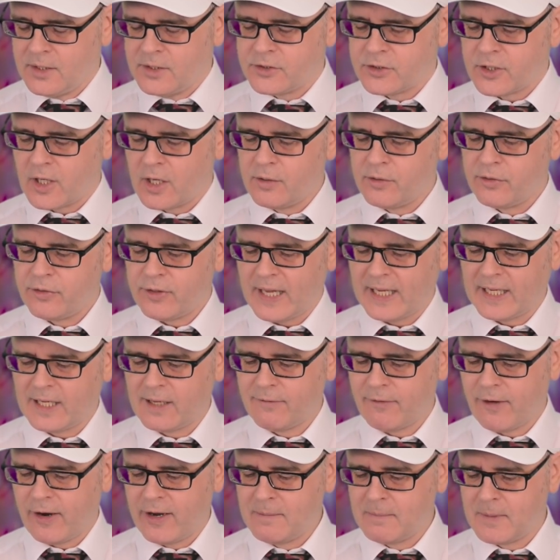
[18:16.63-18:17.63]
So thank you
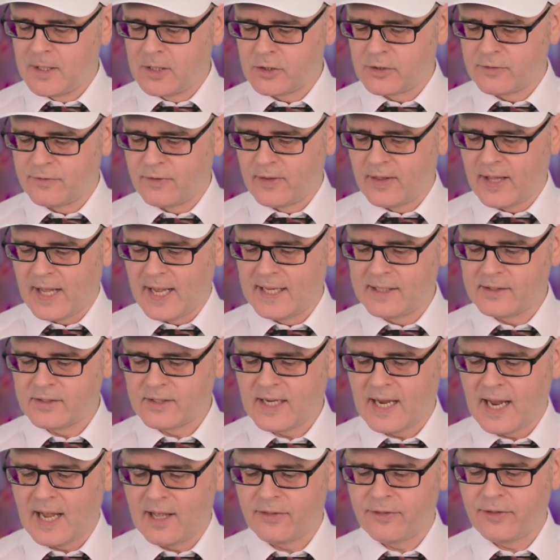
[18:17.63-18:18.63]
very much for that,
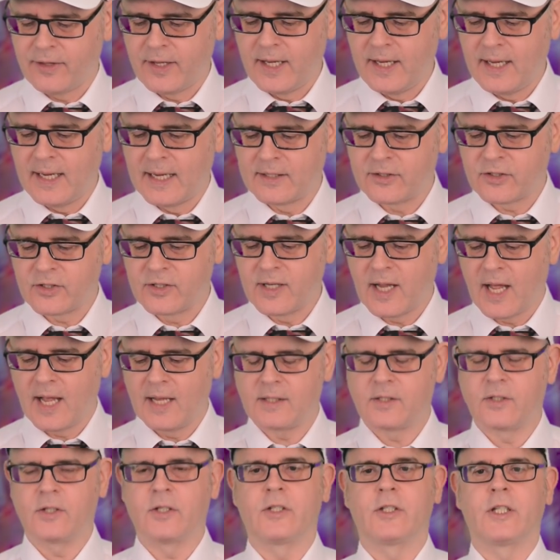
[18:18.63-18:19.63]
Kathy. It's
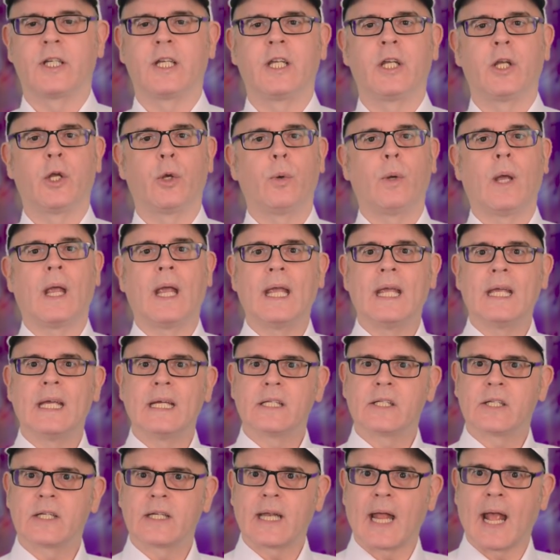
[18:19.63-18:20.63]
nice to see you
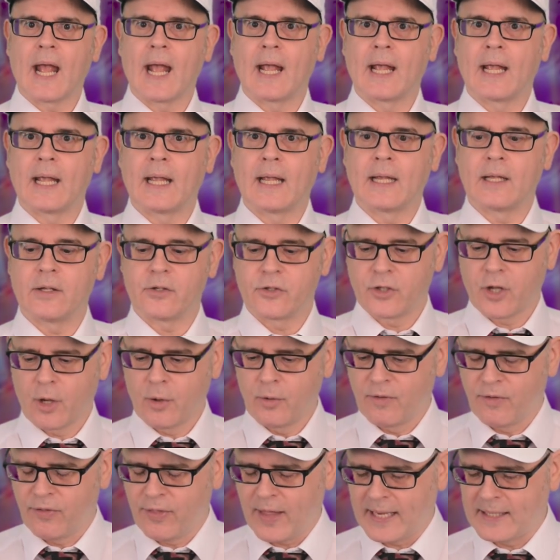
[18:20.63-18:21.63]
here today. So
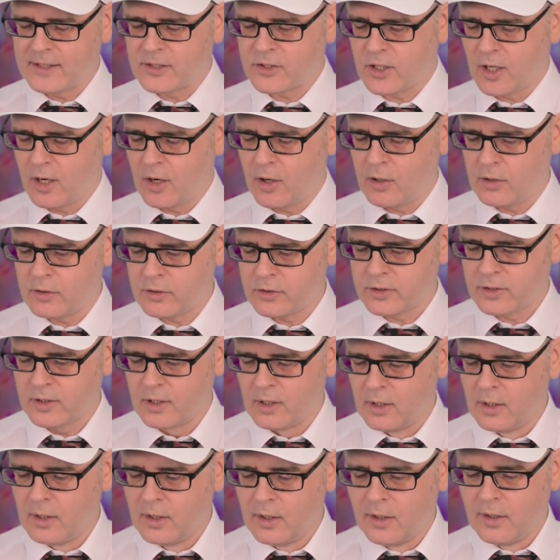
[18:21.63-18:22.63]
thanks a lot
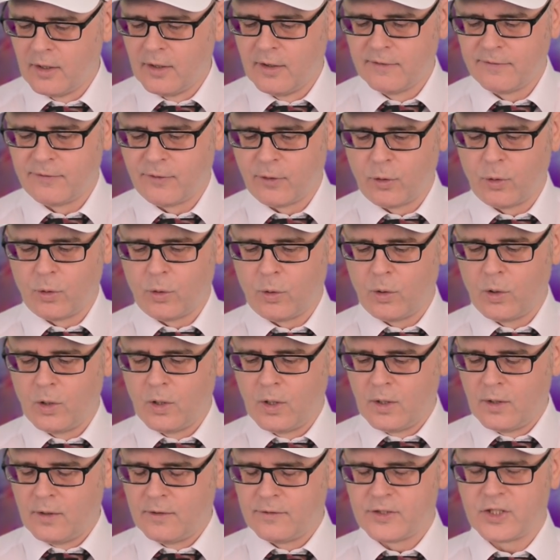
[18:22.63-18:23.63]
for
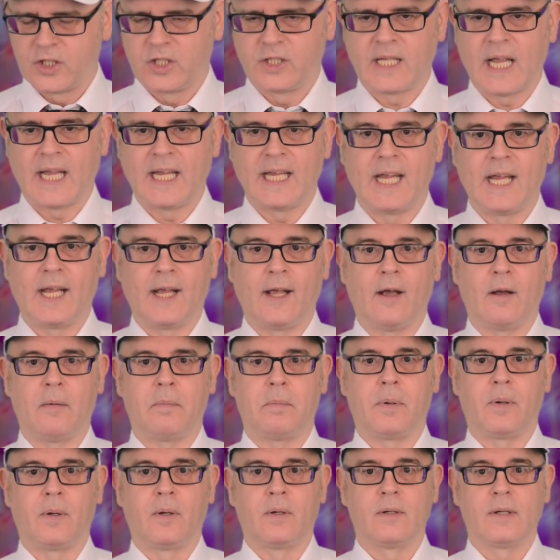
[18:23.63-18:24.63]
staying
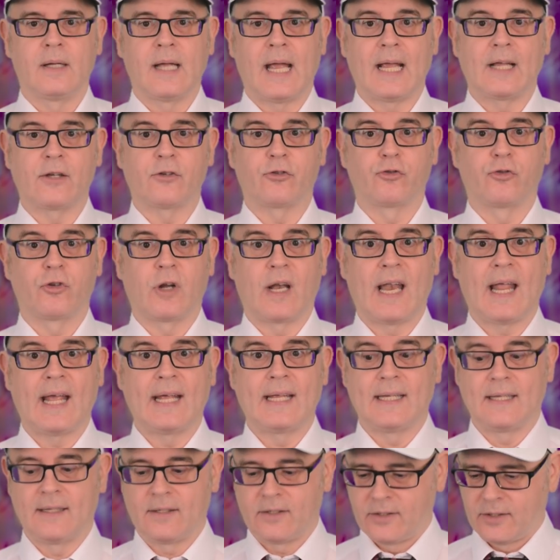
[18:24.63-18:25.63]
up extra
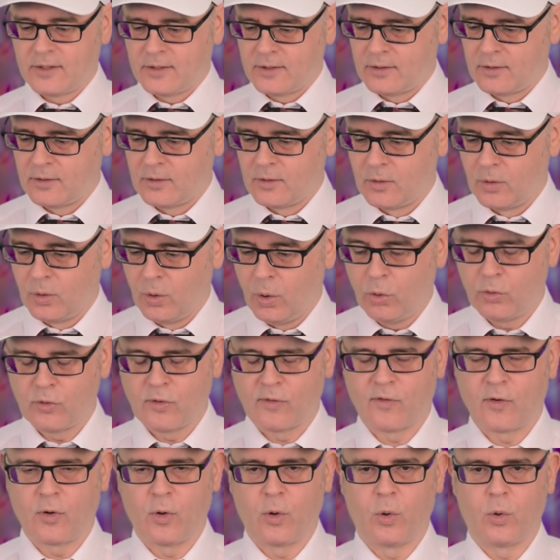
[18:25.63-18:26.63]
late. Or,
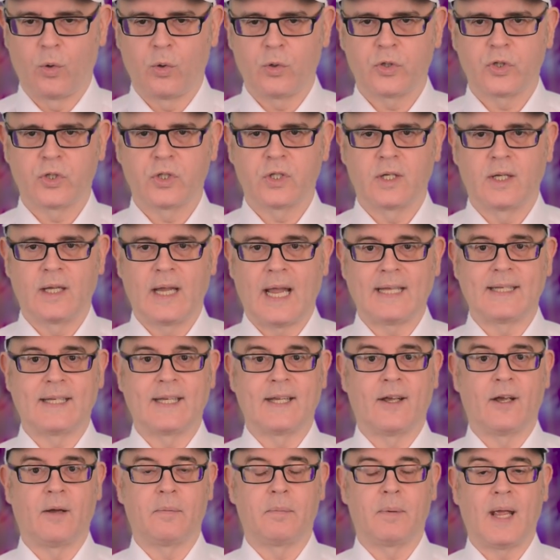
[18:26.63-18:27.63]
of course,
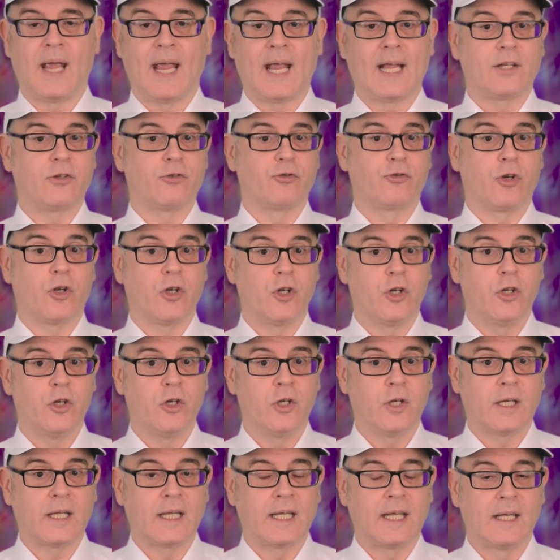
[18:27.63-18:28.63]
getting up extra
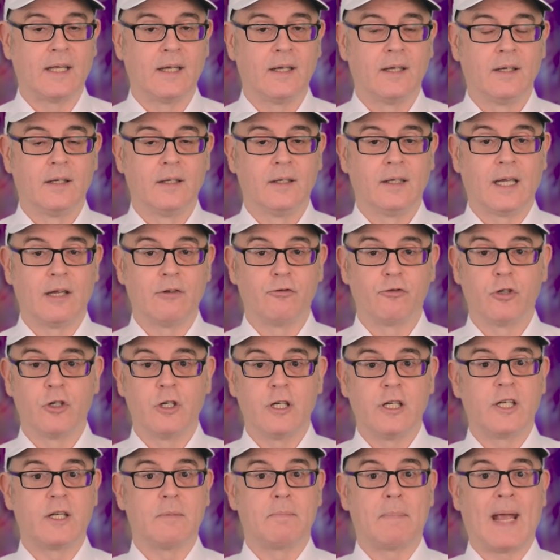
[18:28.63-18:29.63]
early. It
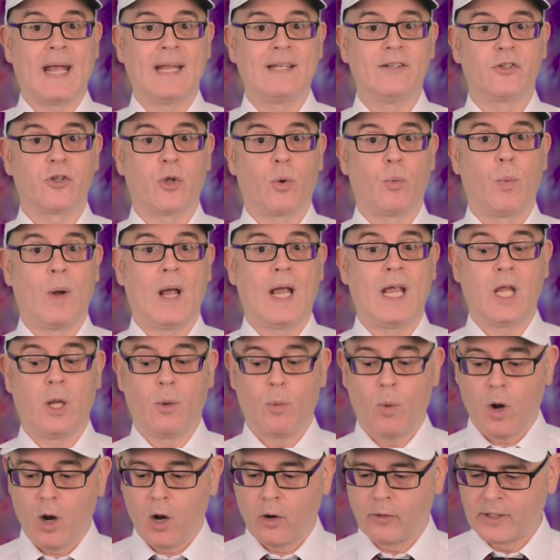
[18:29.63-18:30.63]
really depends on where
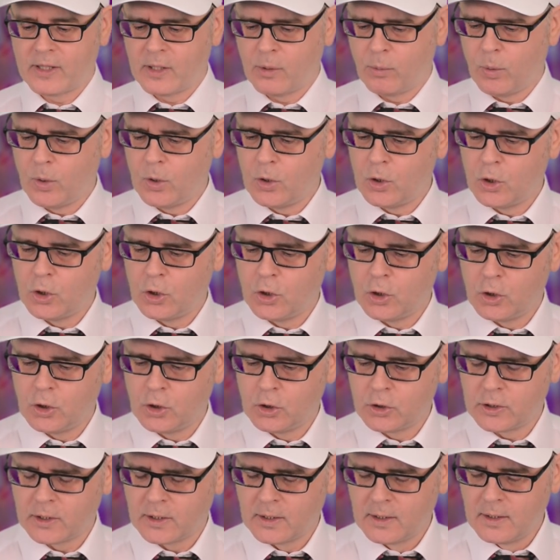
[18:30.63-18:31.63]
you are in the
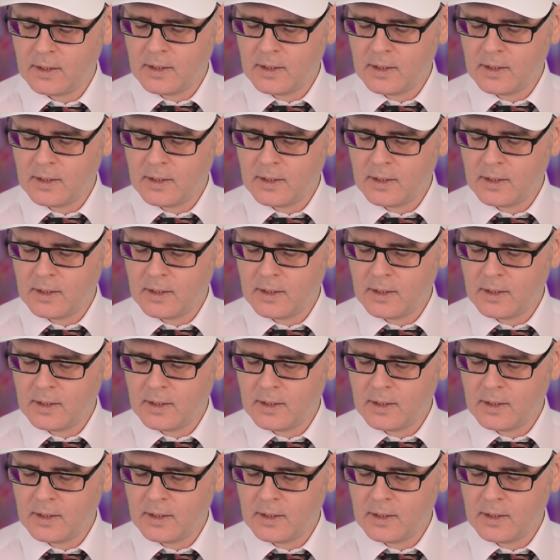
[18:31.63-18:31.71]
world.